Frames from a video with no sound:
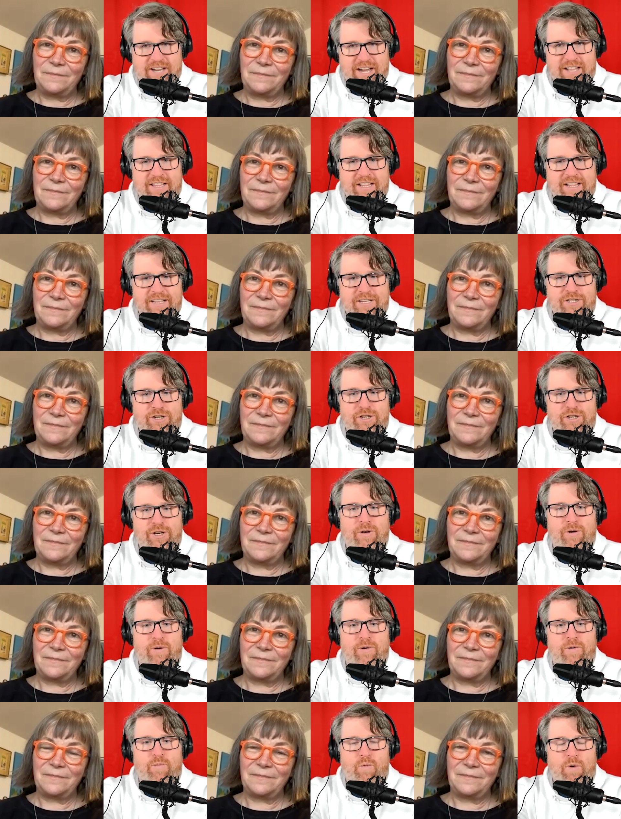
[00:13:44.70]
Speaker 1: this
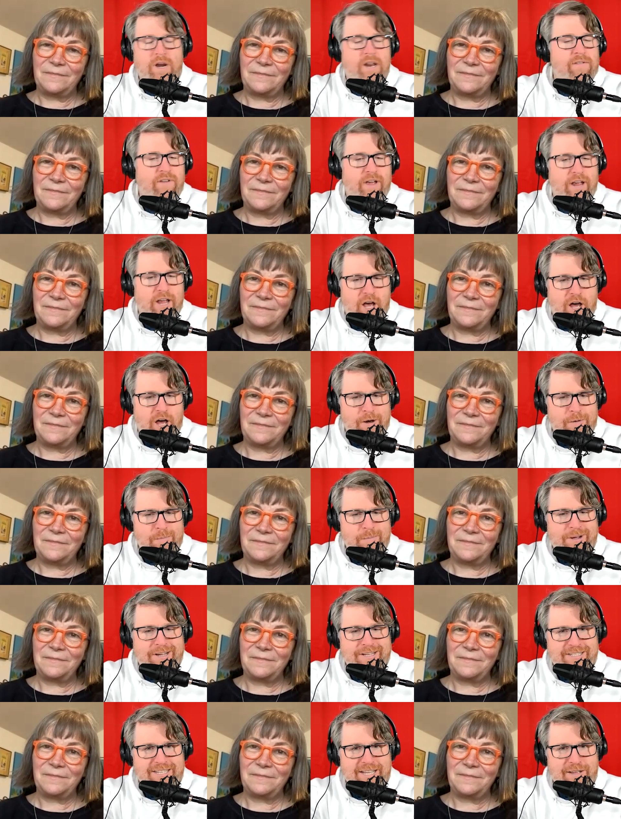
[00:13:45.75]
to what have I gotten
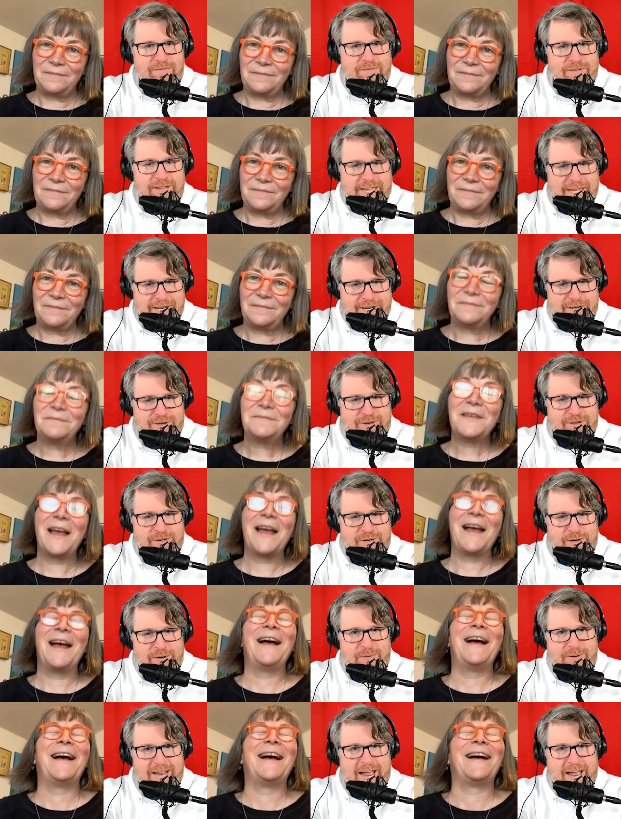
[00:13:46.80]
myself into
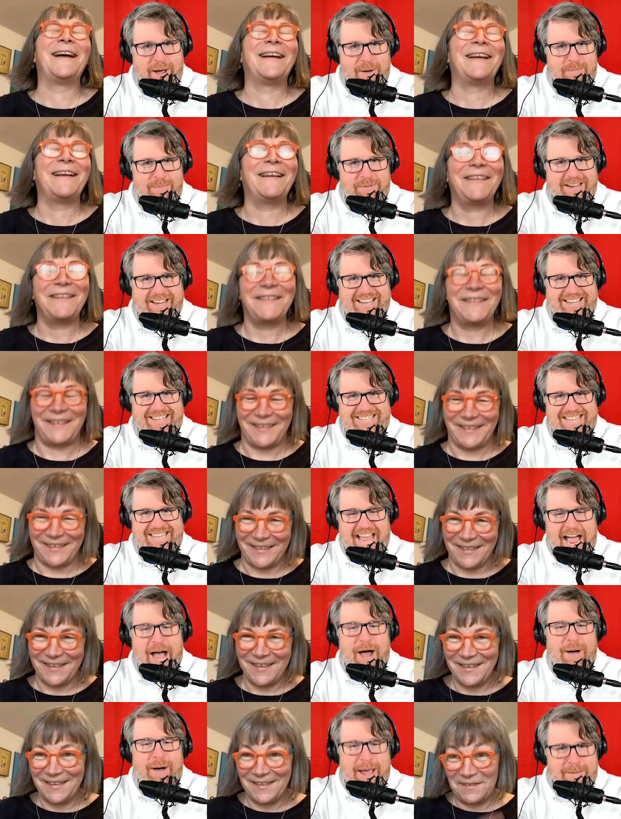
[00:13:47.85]
now? Because
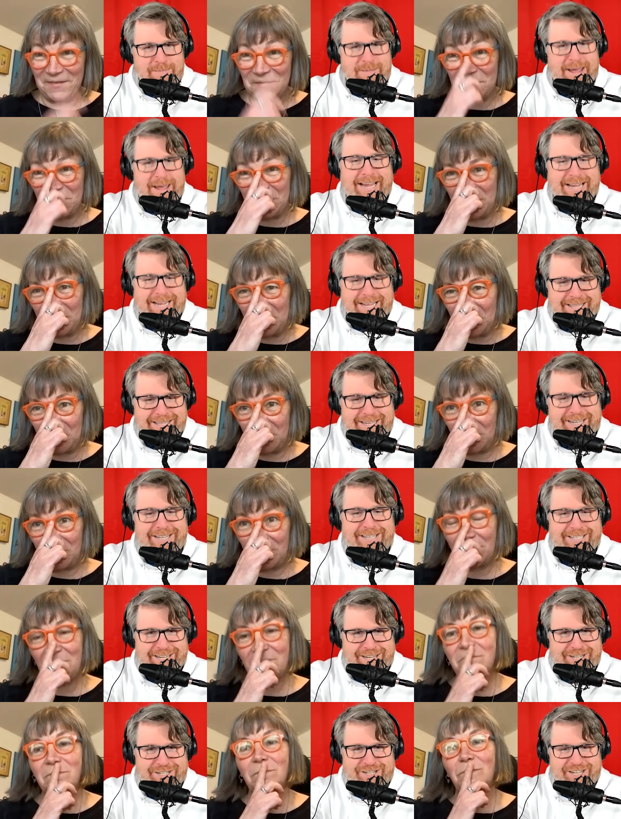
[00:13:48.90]
now I'm making the
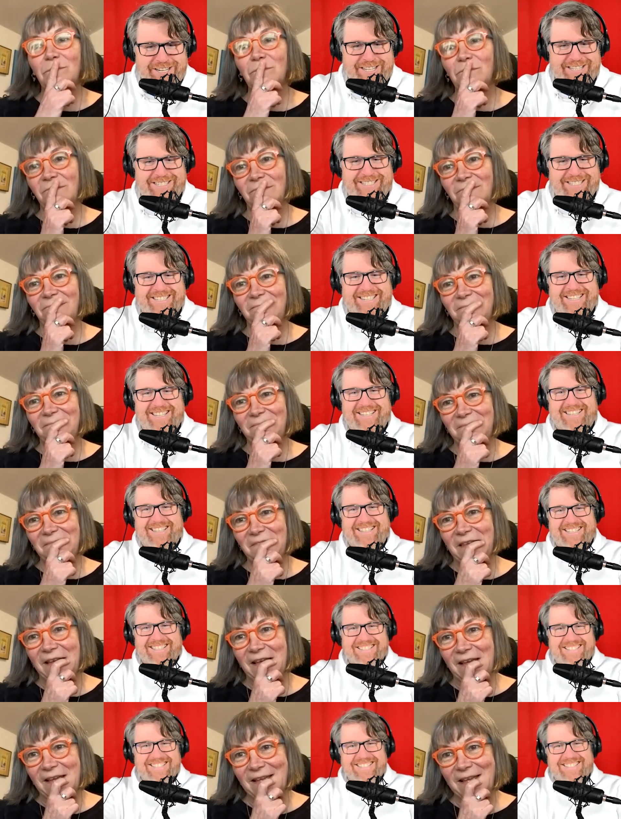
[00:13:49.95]
decisions.
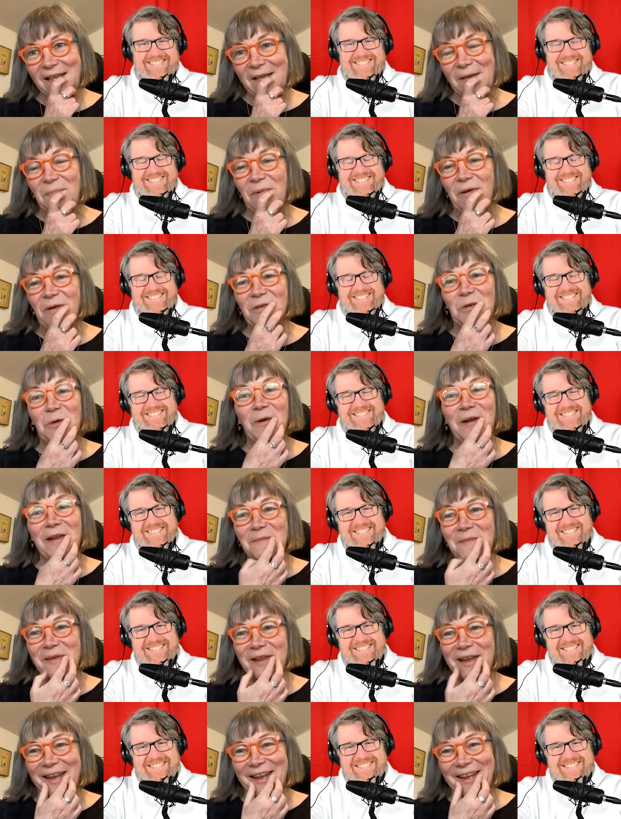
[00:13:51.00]
Speaker 2: Yeah, about
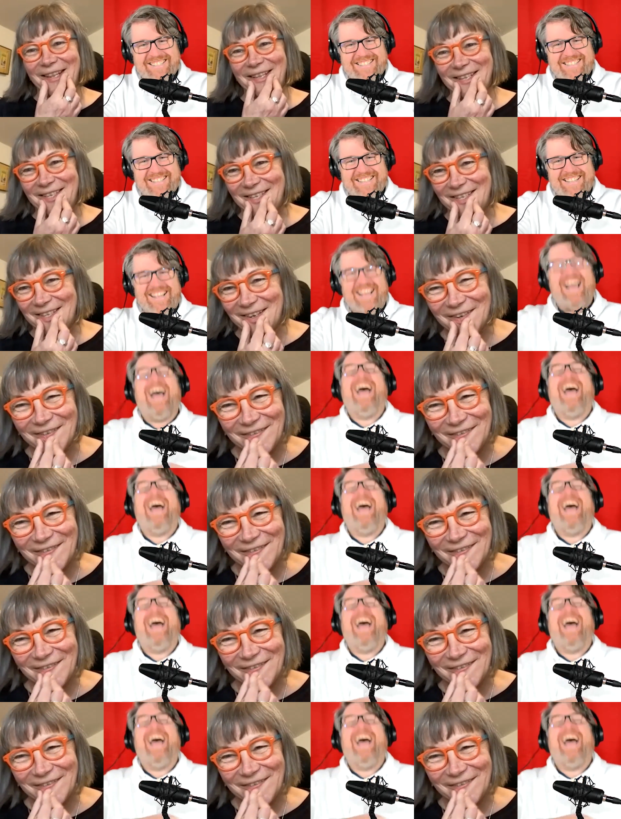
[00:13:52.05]
20 minutes. No.